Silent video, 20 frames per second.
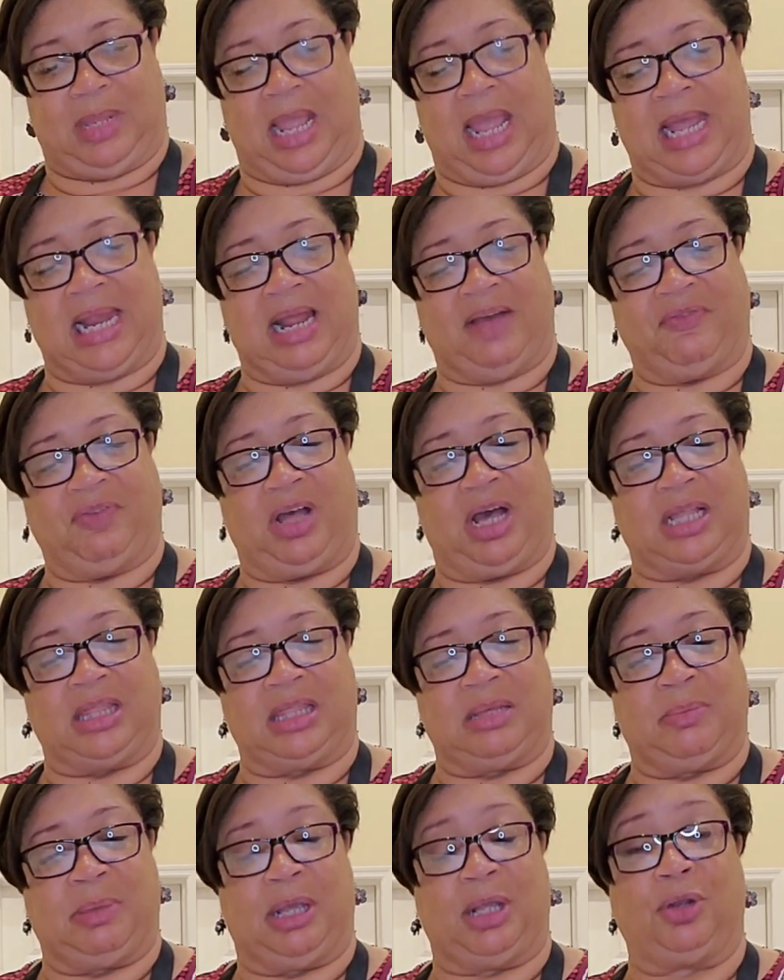And I've
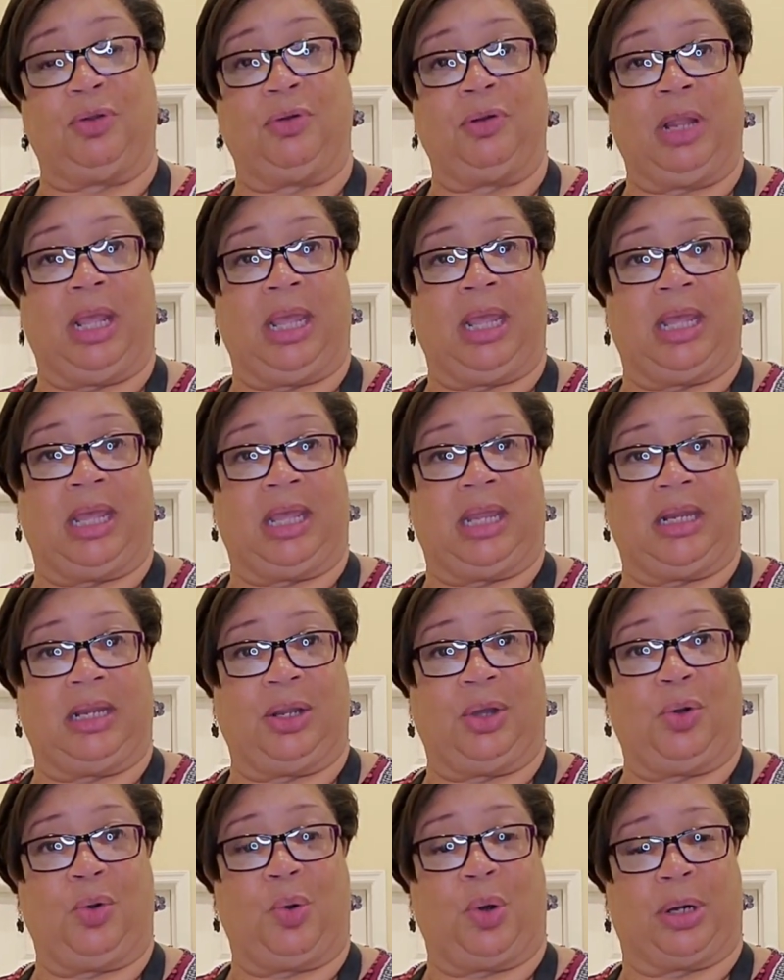cut them
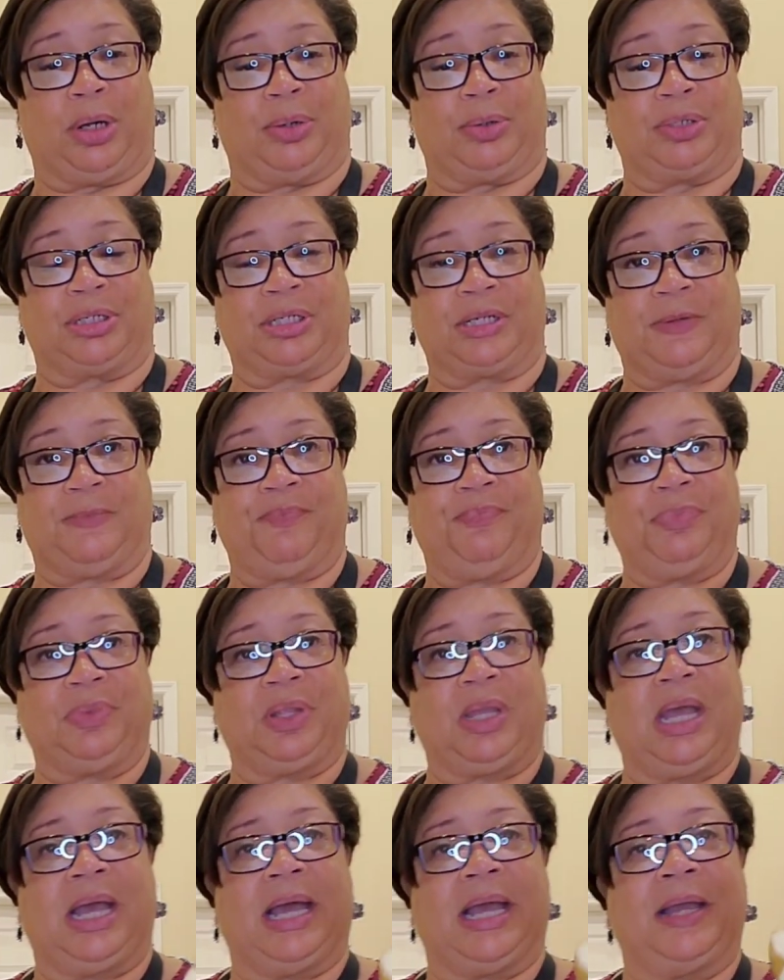in quarters,
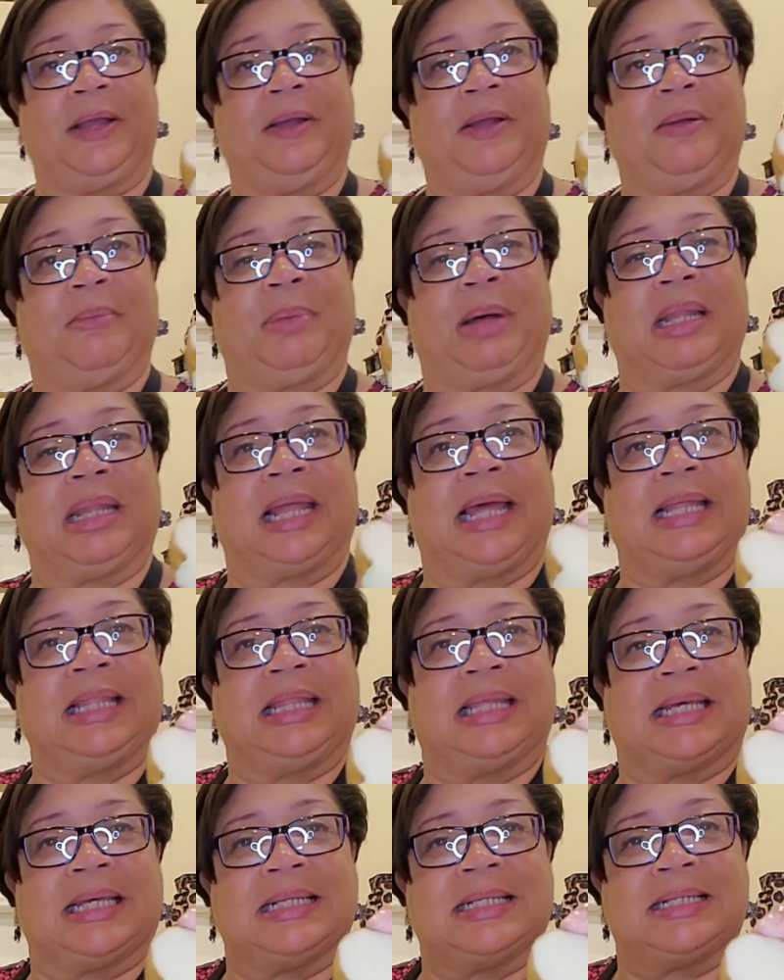okay? About
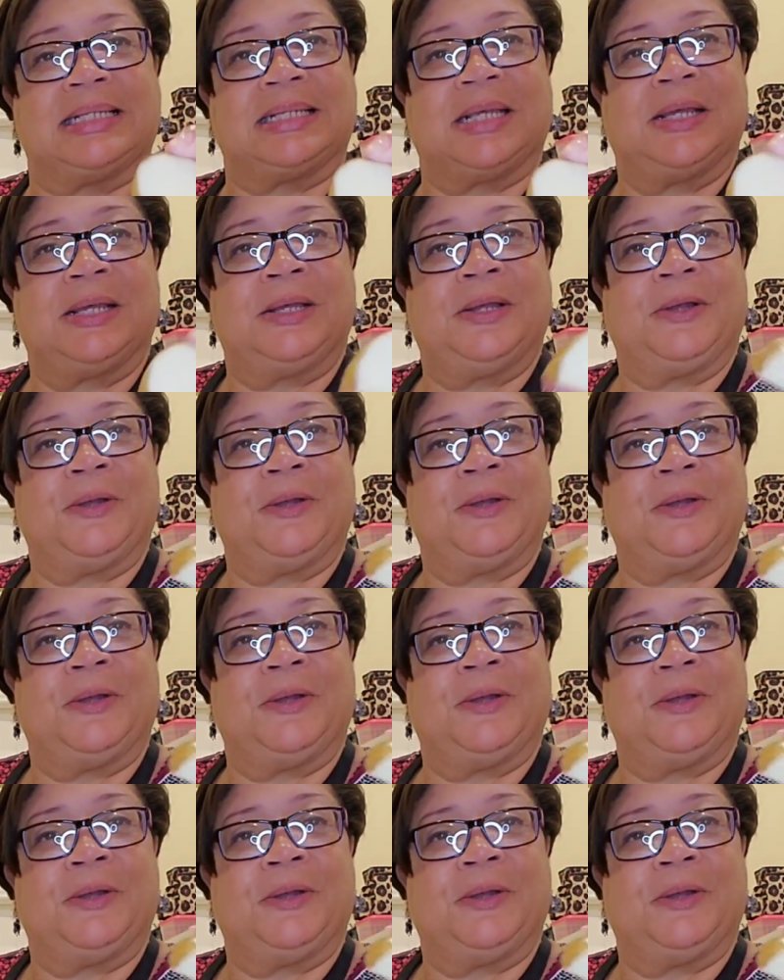like this.